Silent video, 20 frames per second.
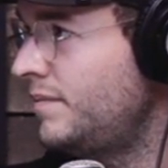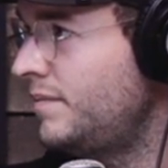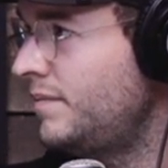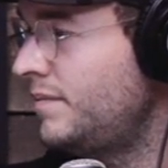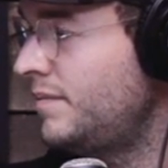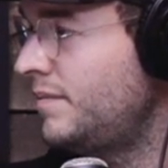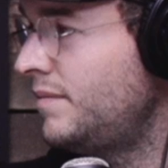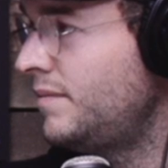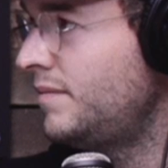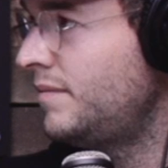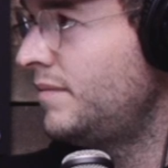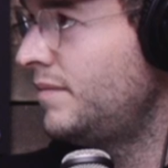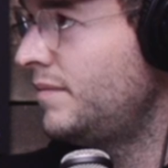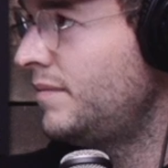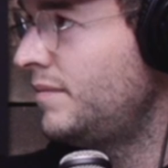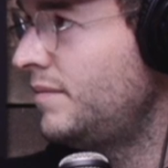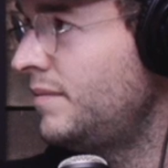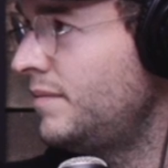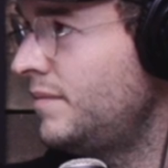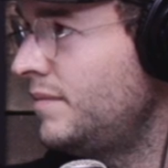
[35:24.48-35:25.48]

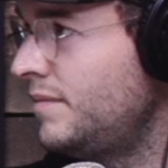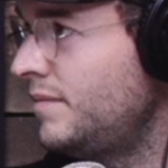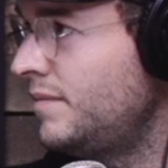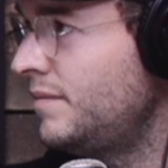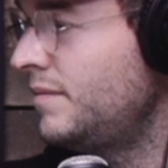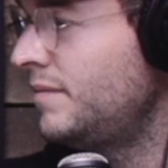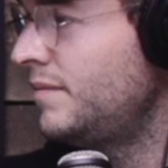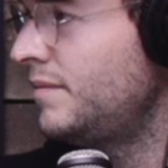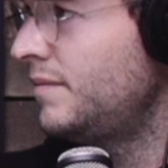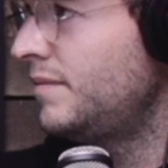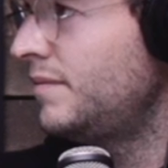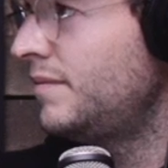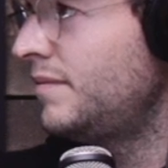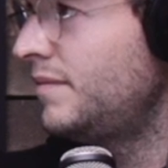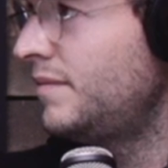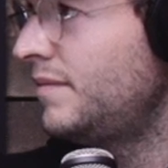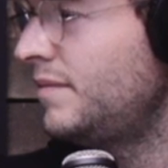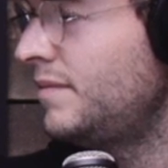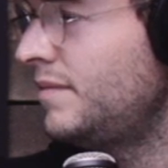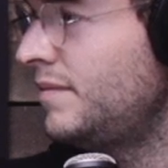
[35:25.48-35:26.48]

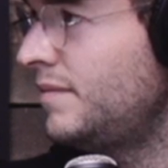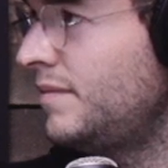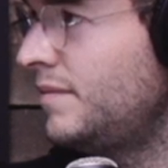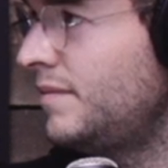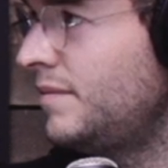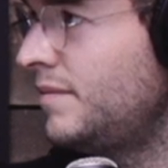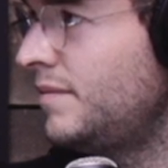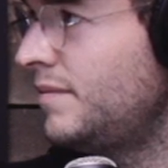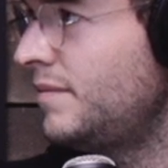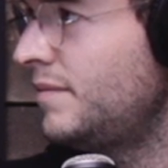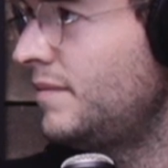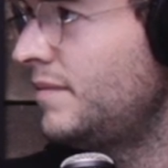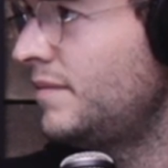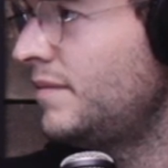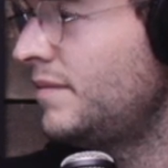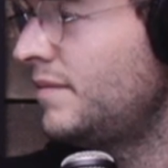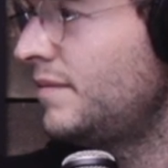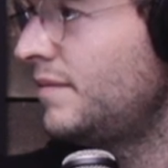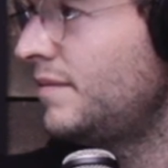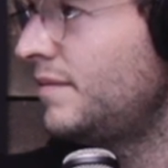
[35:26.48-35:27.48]

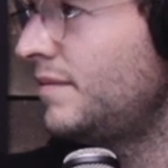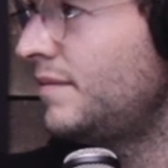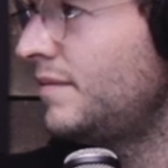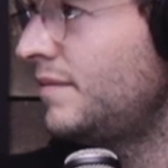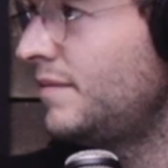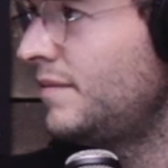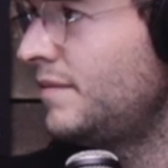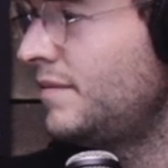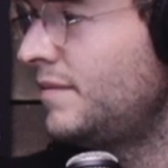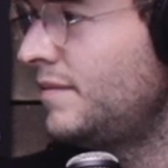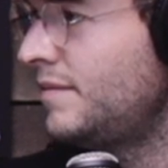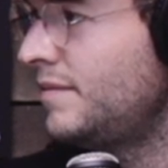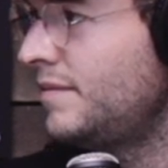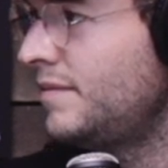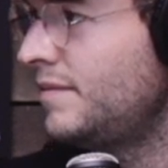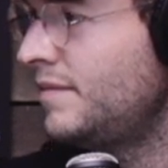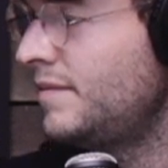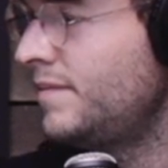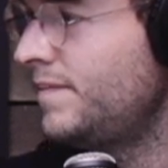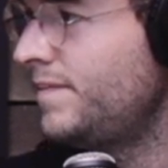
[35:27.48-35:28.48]

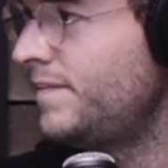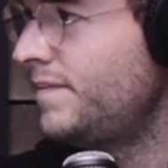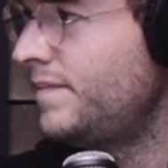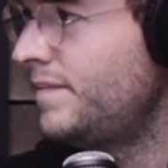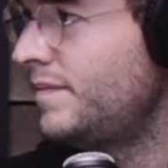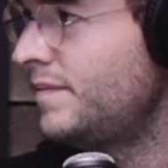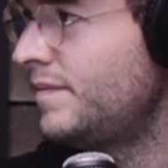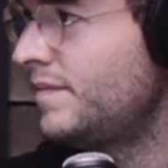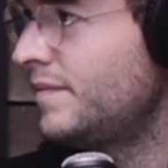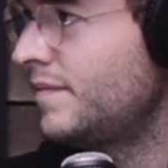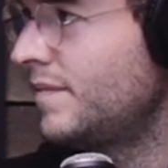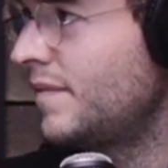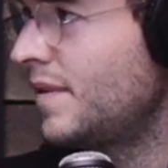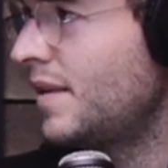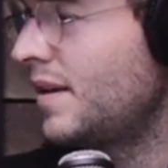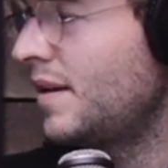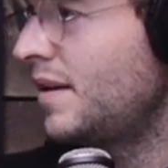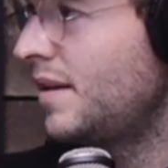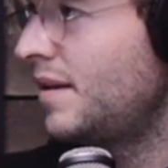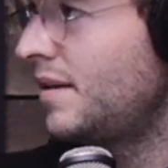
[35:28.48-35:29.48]

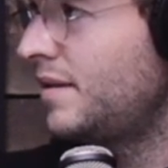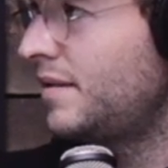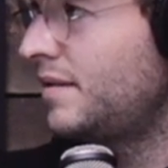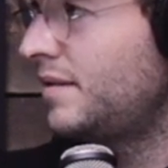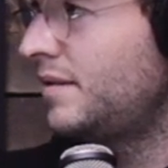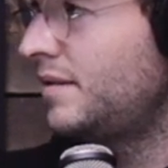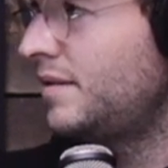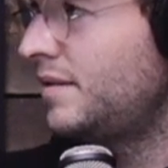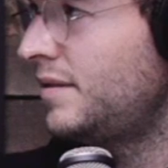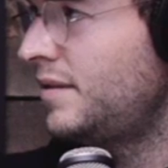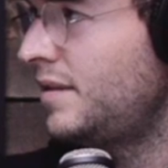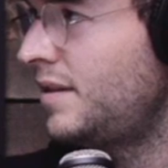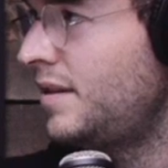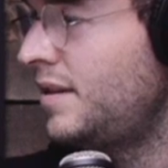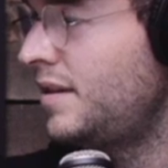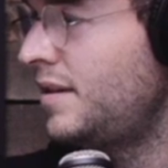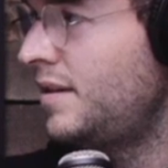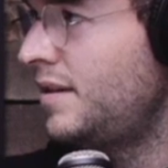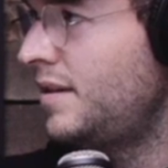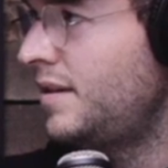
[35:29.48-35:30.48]

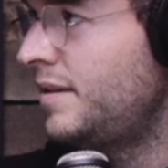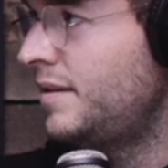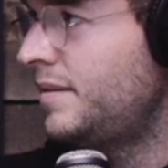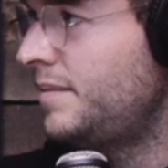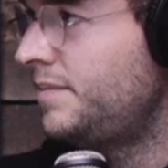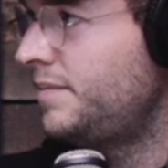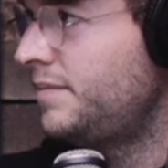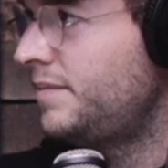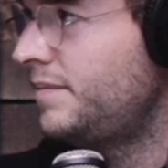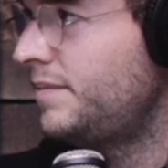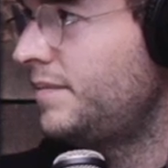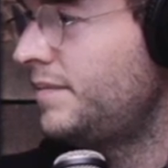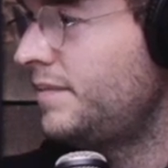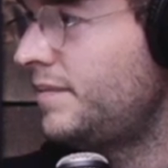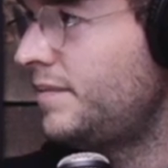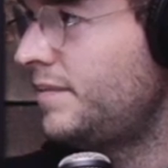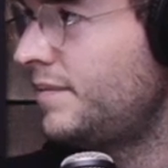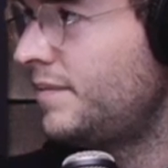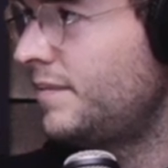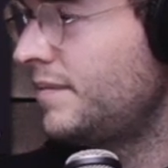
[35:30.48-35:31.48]

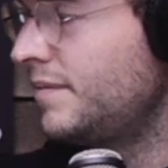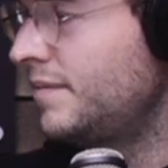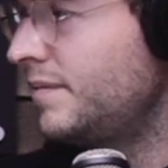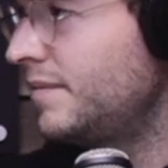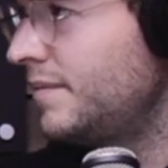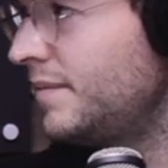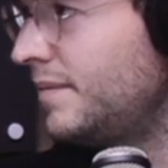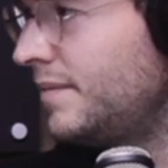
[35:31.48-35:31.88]
No words are spoken by the person on screen.